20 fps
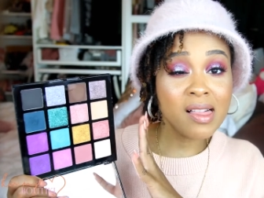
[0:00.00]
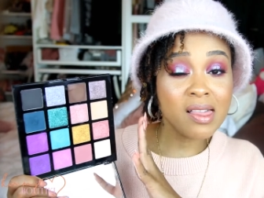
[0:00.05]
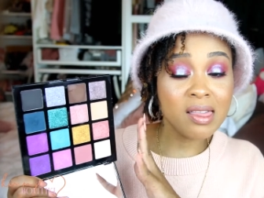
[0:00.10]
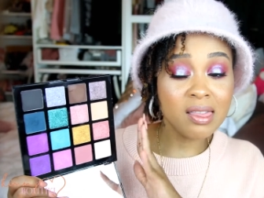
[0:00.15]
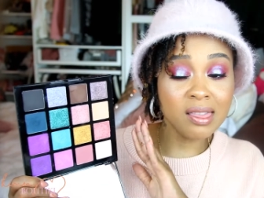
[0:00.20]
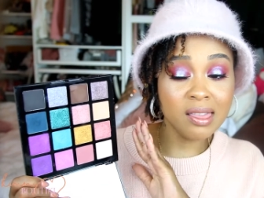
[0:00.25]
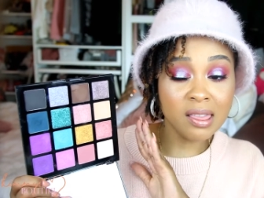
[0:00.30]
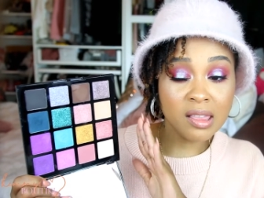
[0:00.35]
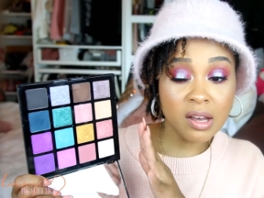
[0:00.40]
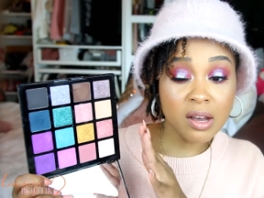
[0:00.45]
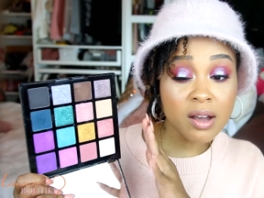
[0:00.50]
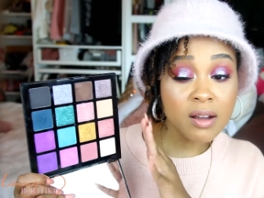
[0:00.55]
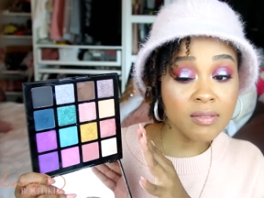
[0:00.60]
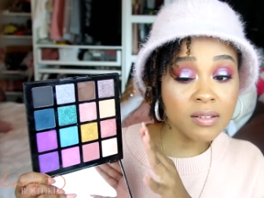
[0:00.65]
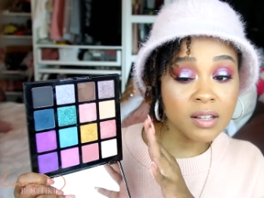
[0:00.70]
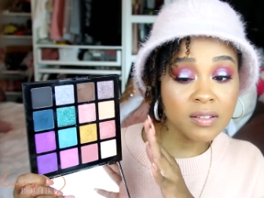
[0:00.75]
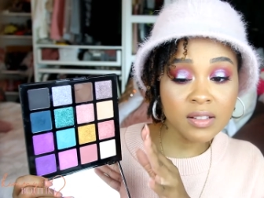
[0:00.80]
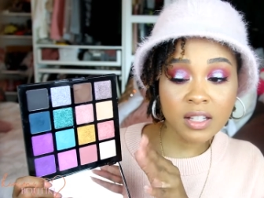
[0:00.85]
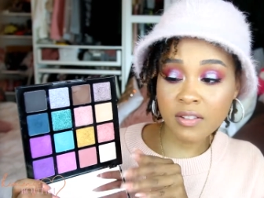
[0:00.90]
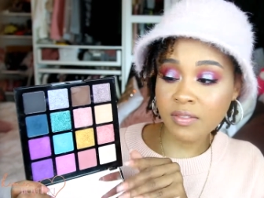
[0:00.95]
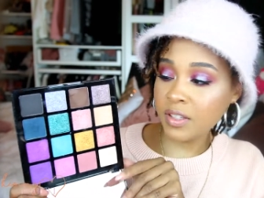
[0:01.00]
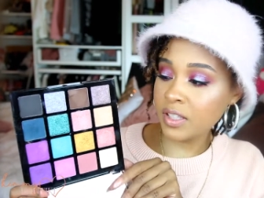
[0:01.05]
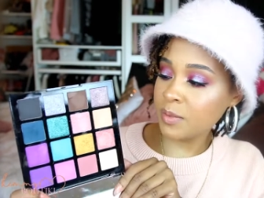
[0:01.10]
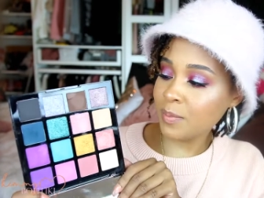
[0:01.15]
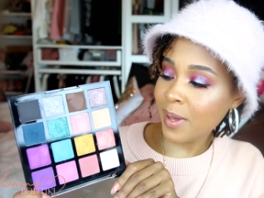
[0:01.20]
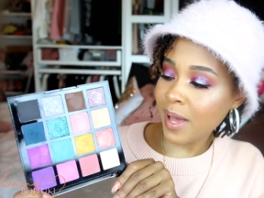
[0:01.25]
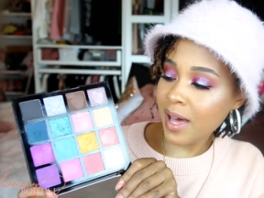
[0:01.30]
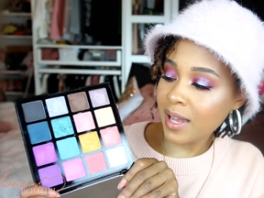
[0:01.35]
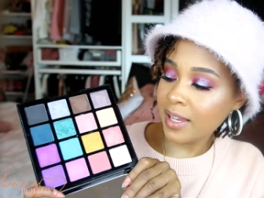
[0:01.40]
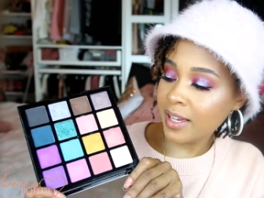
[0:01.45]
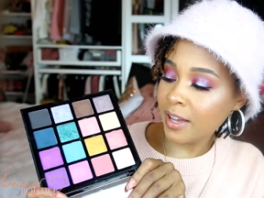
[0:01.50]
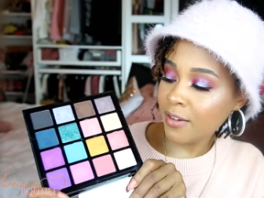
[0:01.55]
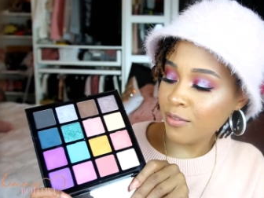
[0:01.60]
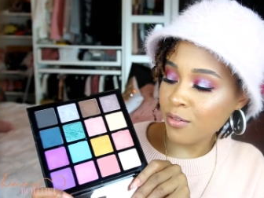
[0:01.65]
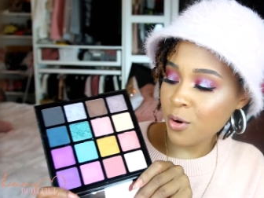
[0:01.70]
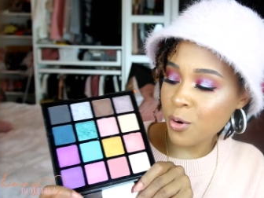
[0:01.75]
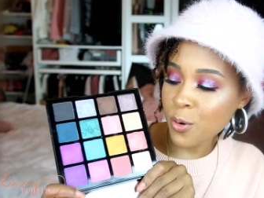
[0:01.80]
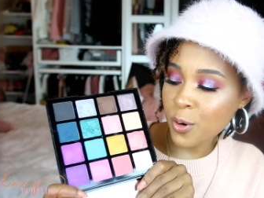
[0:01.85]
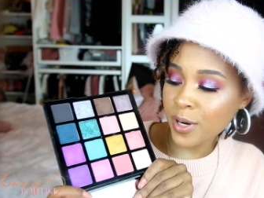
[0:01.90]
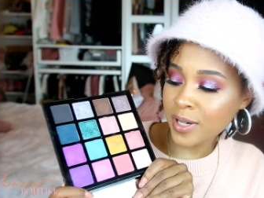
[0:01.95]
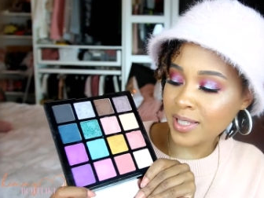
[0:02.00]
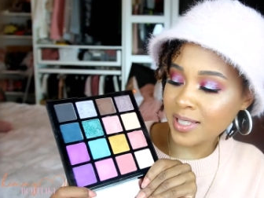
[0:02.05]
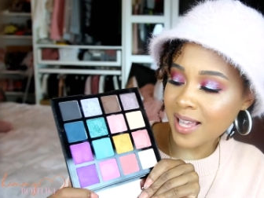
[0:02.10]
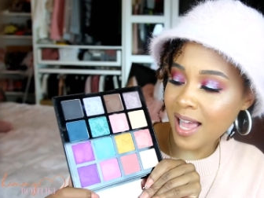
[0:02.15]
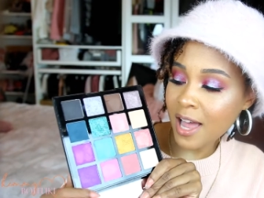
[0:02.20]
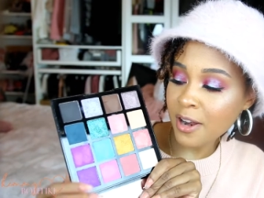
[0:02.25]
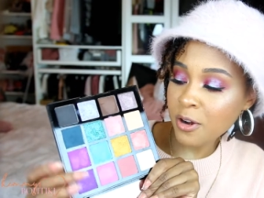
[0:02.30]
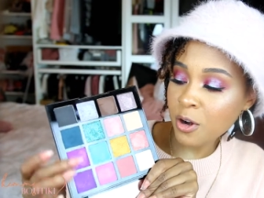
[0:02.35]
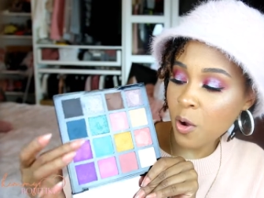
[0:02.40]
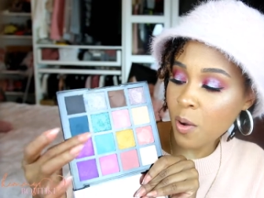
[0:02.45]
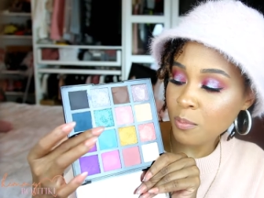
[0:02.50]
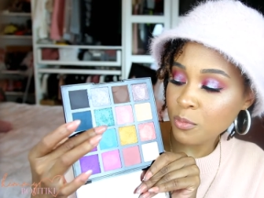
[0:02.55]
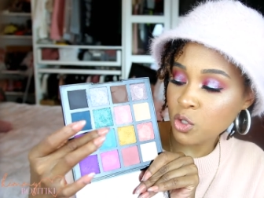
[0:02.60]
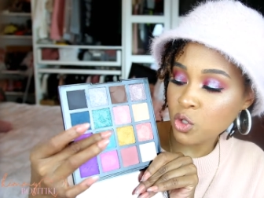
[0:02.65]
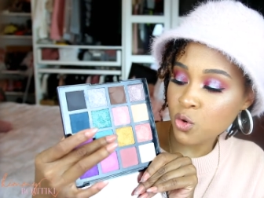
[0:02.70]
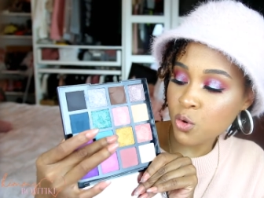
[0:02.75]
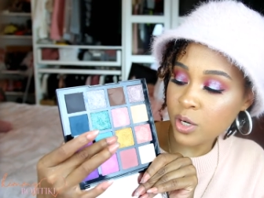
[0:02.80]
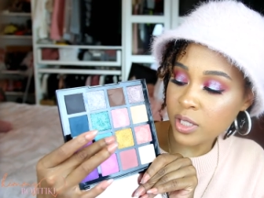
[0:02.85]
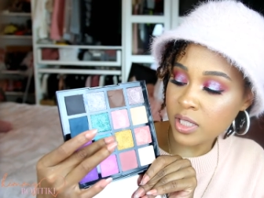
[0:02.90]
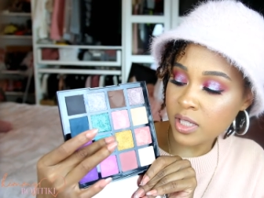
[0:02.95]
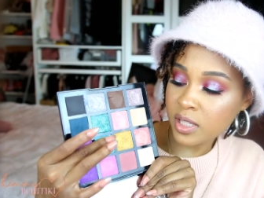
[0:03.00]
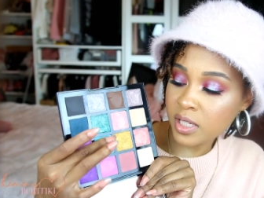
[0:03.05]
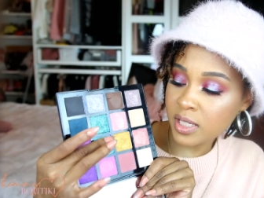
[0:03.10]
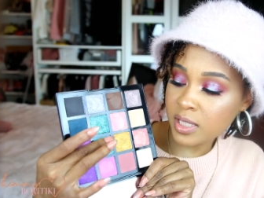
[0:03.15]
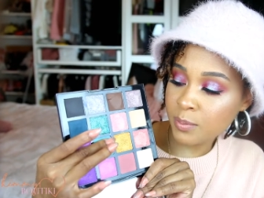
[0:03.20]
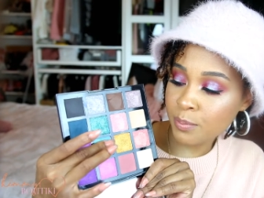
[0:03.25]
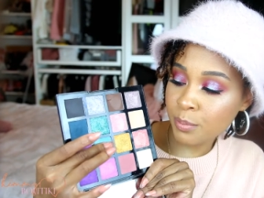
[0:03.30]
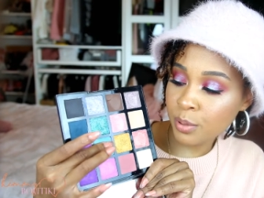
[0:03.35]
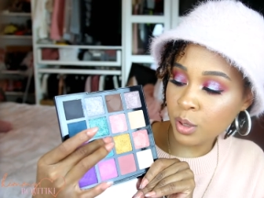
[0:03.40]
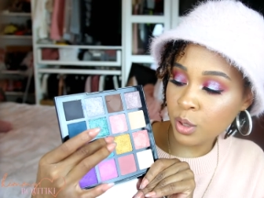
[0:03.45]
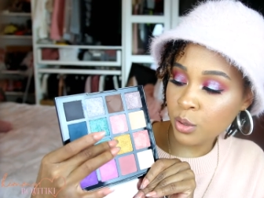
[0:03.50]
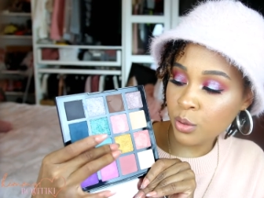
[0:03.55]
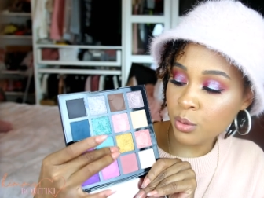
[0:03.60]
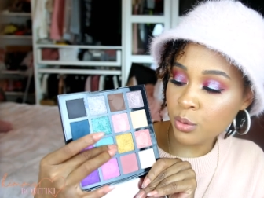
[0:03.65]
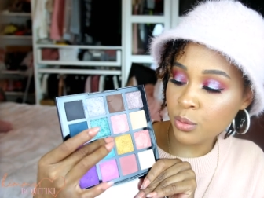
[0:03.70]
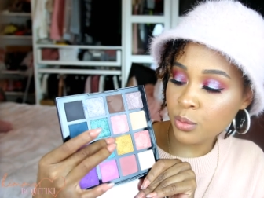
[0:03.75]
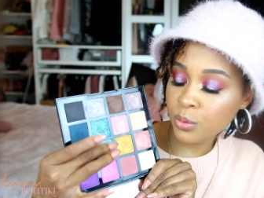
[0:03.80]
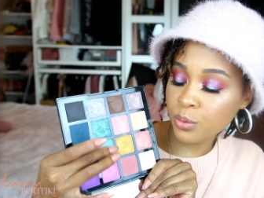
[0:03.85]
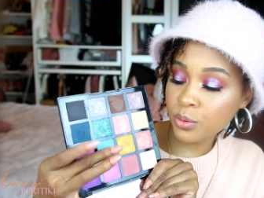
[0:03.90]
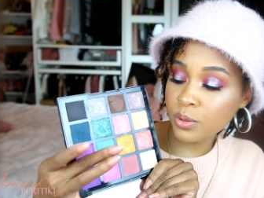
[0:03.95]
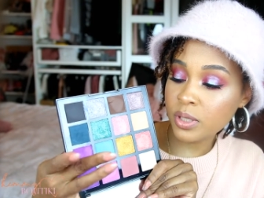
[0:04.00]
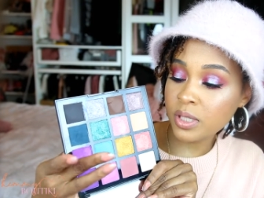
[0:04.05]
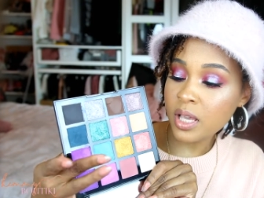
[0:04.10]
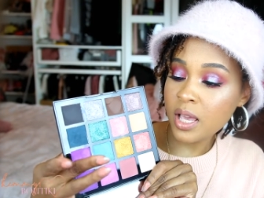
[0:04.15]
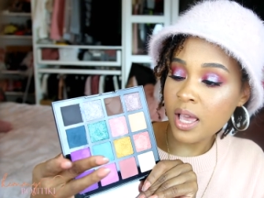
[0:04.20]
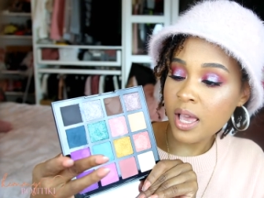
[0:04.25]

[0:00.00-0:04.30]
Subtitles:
love this palette. Of course, I don't know, I'm drawn to these blues.